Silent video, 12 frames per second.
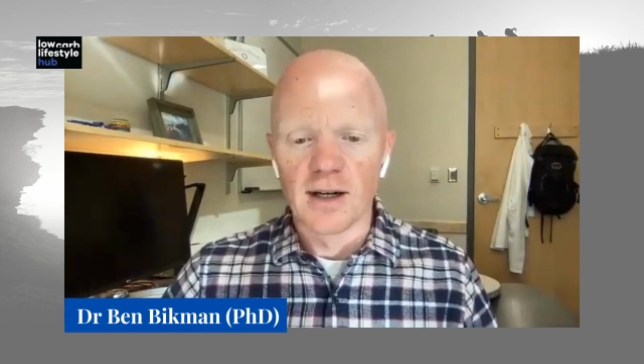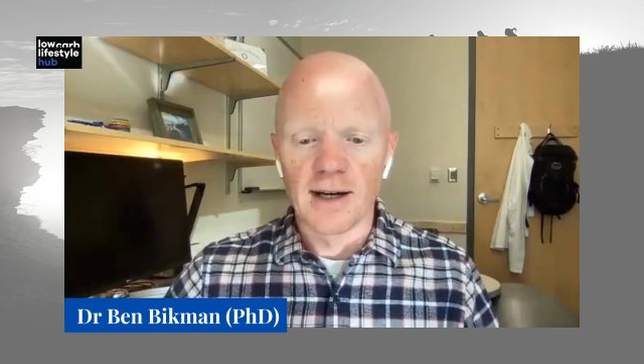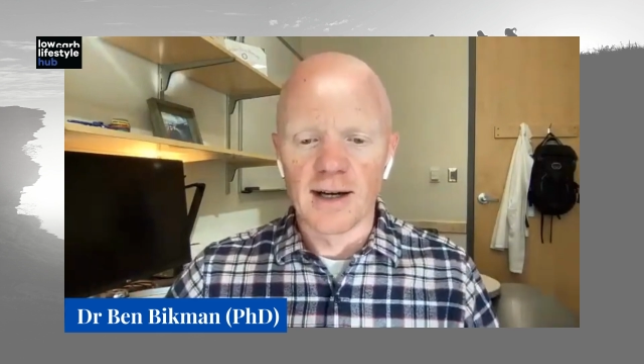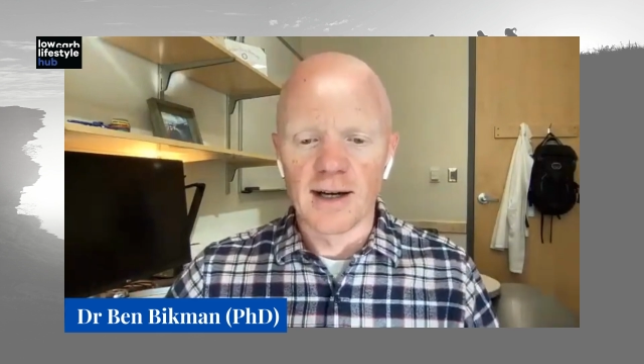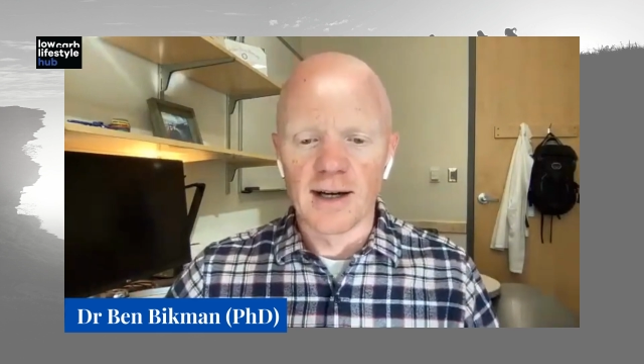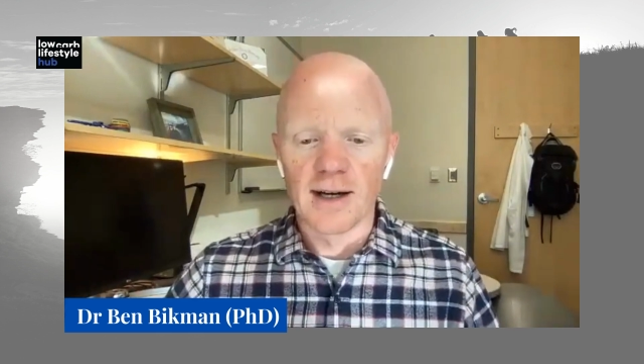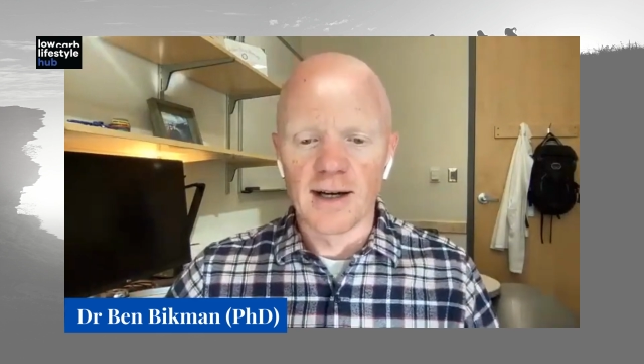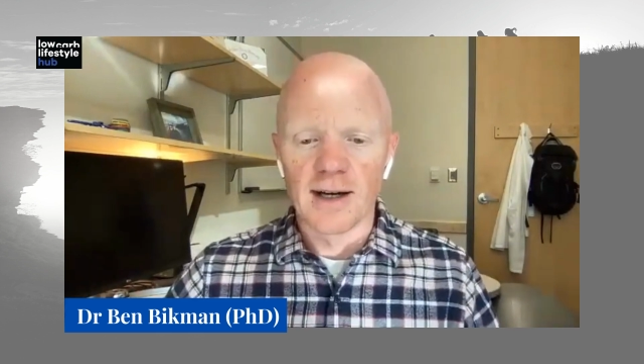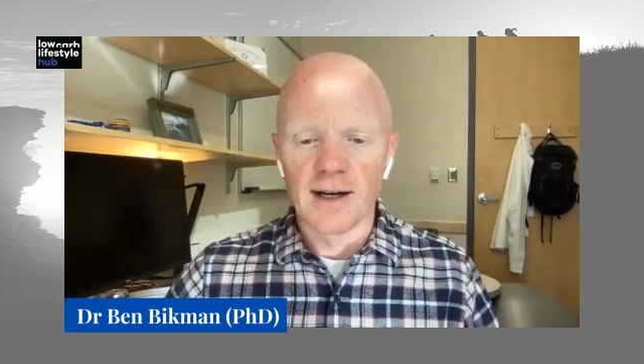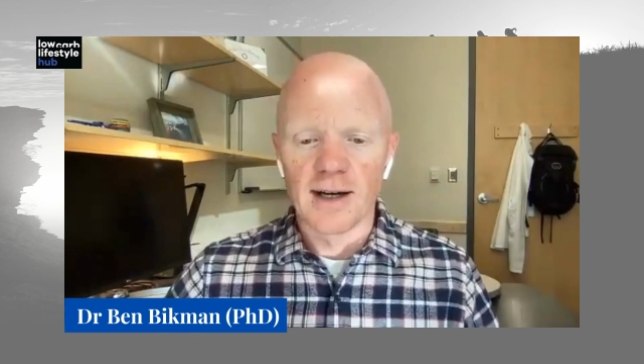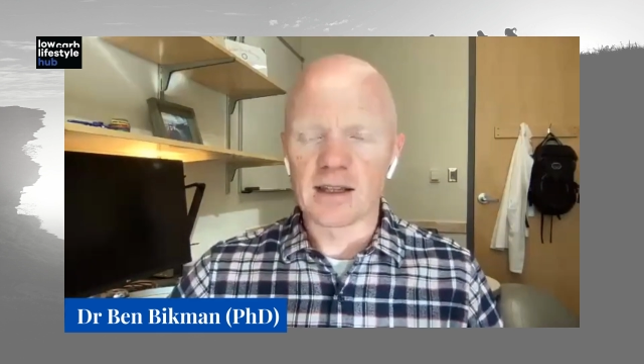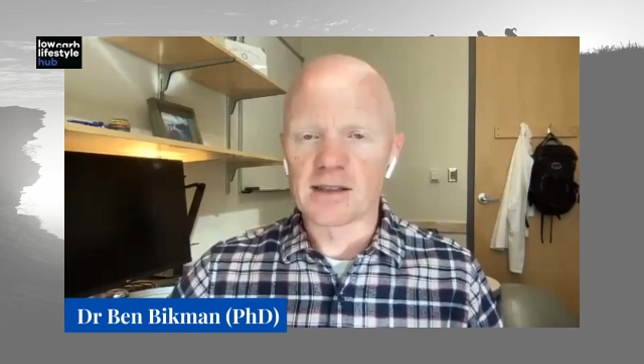I
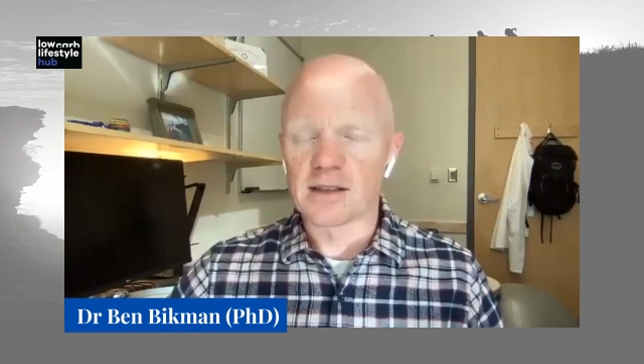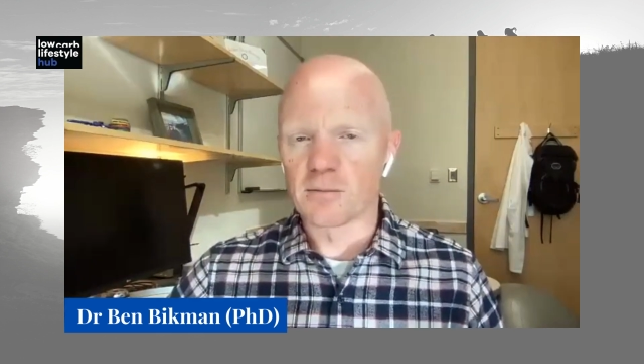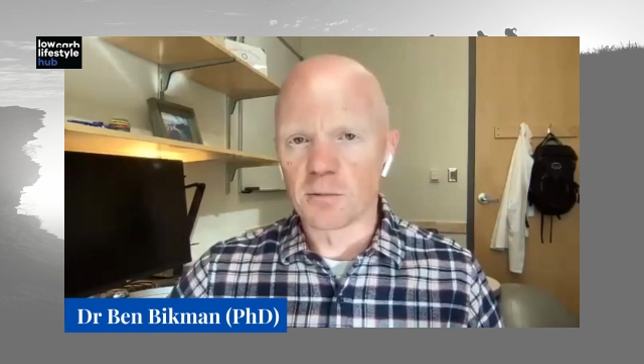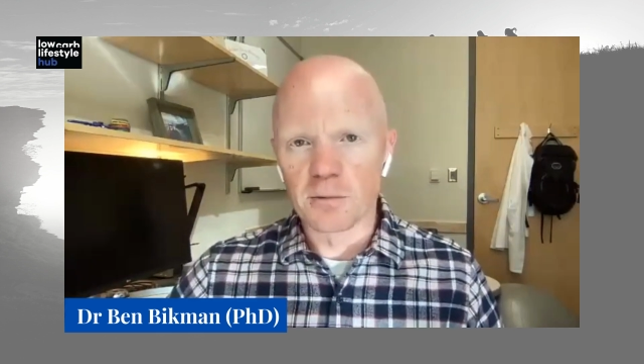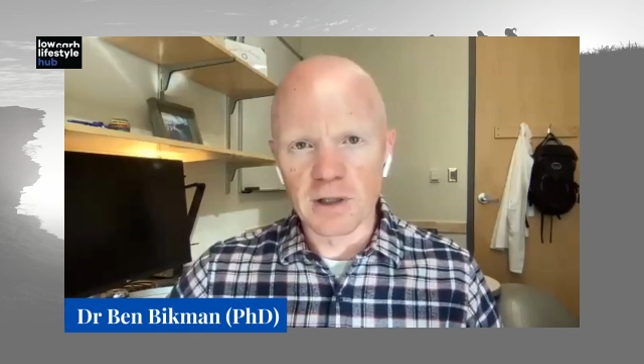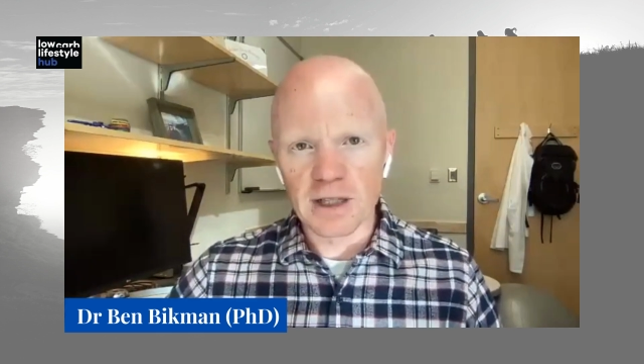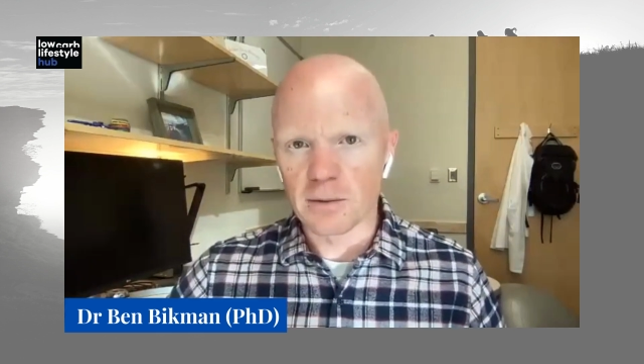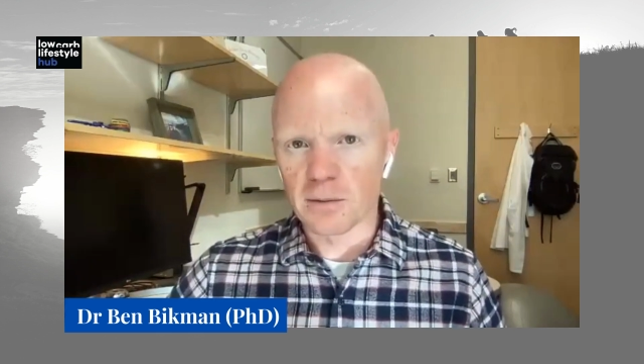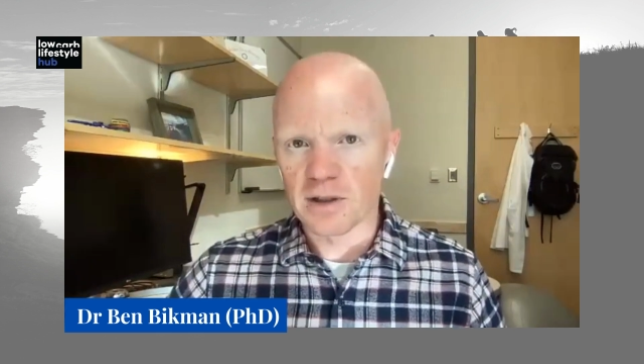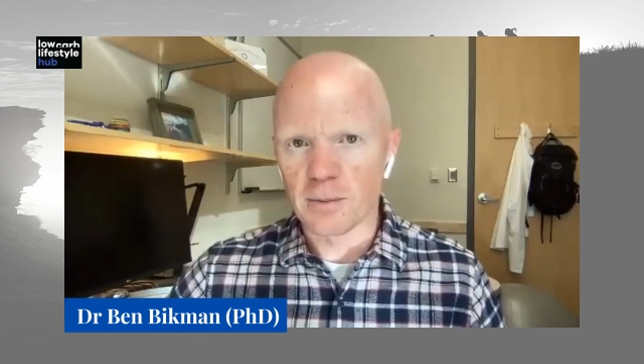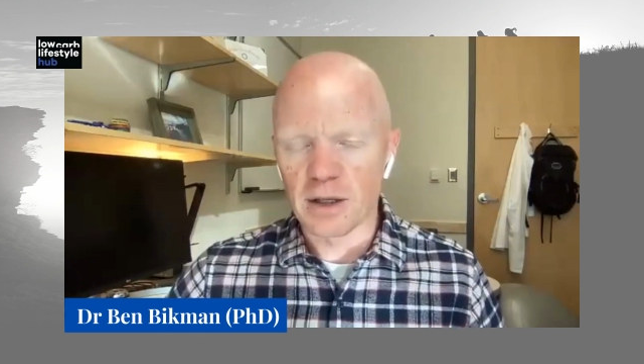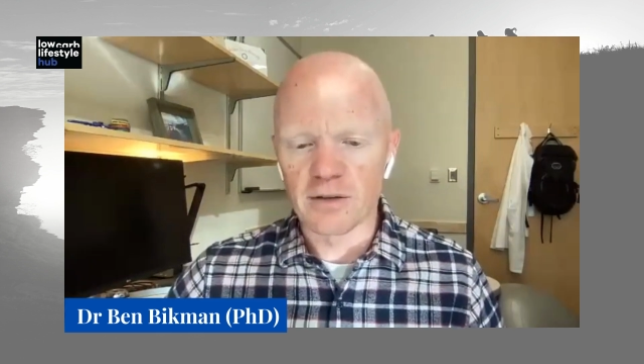think it's really,
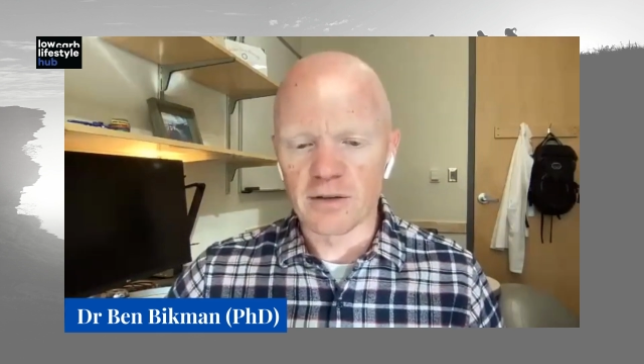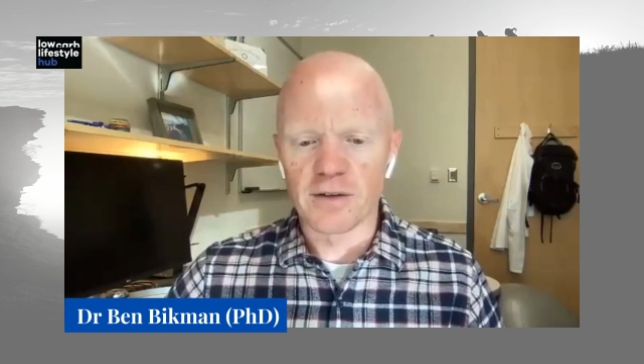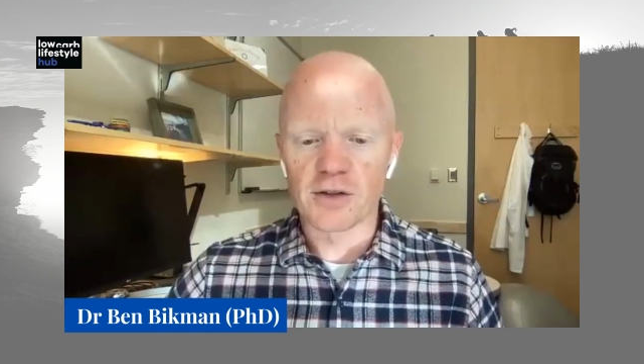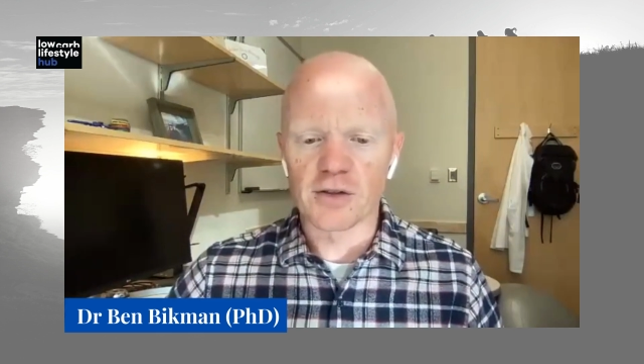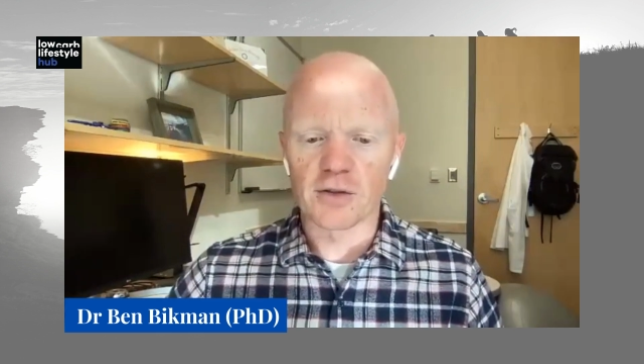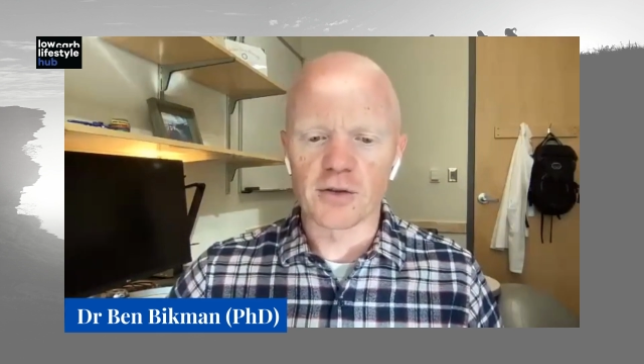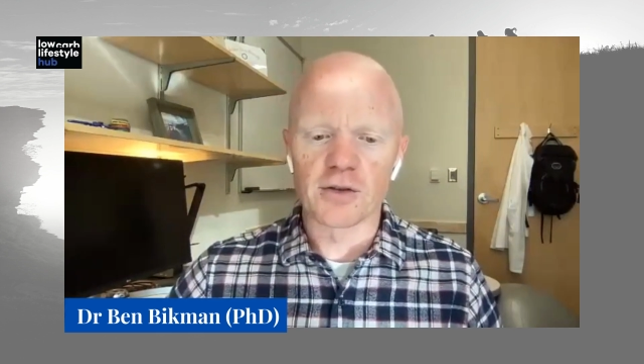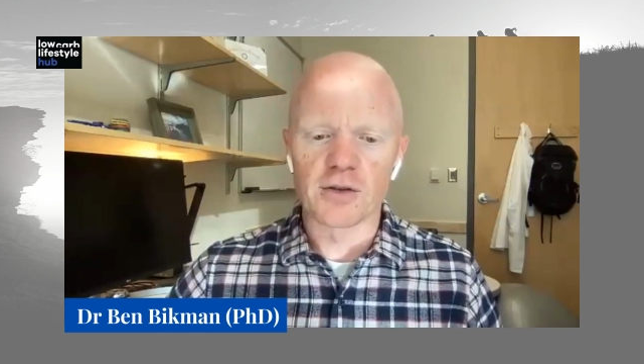really beneficial